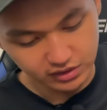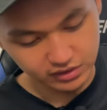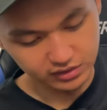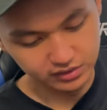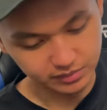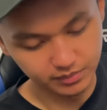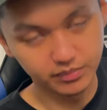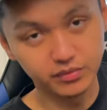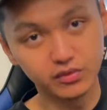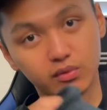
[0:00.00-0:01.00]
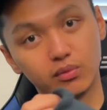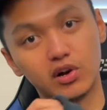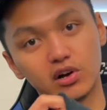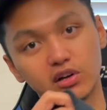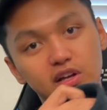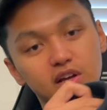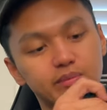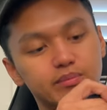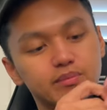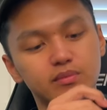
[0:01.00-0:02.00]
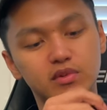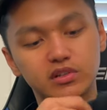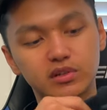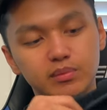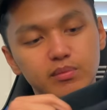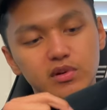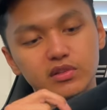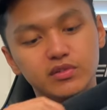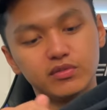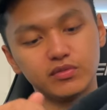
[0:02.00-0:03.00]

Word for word: Um, raw hem on the on the